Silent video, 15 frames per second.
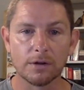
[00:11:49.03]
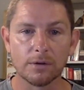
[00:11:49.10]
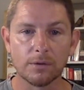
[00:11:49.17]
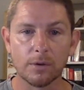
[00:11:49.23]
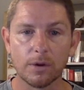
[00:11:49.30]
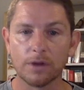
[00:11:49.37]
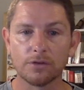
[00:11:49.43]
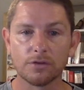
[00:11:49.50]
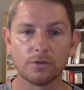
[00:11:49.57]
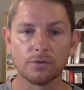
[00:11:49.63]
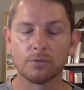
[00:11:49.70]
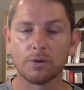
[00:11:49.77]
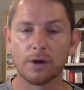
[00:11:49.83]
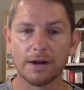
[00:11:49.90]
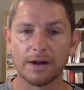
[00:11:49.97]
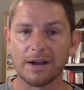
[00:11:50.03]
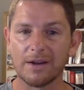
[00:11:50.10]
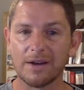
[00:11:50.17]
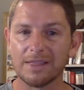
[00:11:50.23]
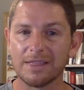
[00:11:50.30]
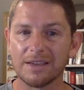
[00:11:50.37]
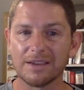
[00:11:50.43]
Whereas right now,
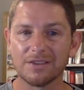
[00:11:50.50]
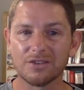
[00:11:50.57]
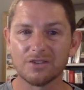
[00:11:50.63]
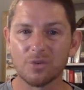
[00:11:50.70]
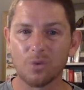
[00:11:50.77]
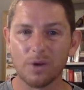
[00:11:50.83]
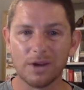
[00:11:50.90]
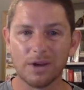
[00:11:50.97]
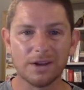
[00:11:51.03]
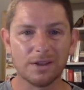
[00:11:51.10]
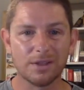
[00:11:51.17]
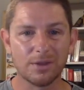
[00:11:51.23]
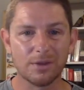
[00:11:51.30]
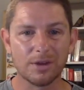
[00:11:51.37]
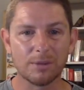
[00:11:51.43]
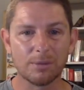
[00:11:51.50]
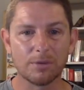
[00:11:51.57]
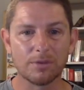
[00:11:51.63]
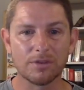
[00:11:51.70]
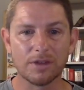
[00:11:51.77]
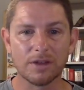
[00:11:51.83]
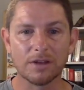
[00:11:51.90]
I think it's 20 to
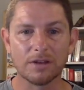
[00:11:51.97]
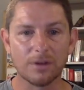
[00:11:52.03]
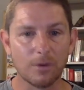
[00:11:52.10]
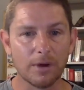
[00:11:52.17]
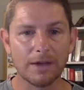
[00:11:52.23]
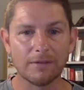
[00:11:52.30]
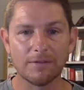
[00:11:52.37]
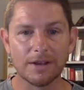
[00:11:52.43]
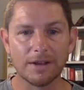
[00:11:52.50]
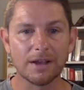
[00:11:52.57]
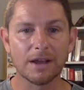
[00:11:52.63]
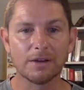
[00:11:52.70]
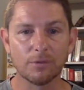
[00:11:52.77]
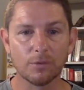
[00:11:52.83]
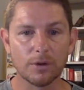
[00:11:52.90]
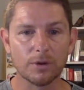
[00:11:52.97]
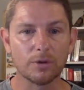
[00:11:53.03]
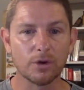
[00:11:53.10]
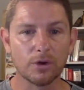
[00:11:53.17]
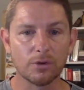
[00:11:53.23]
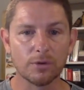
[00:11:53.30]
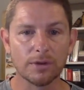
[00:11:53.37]
30% don't have any kind of real
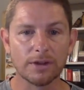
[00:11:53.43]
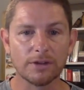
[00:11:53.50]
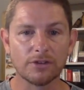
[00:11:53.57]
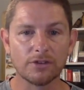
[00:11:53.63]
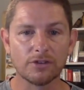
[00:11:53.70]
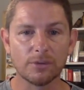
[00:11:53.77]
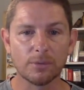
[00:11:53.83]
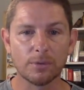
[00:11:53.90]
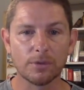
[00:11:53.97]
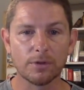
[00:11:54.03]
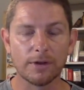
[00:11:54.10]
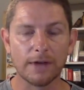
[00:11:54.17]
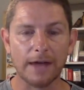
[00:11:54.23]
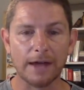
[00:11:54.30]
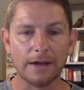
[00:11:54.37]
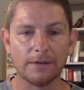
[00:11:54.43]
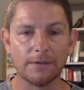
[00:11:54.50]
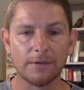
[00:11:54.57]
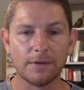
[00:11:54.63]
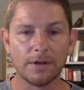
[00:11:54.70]
good relationship with their dad.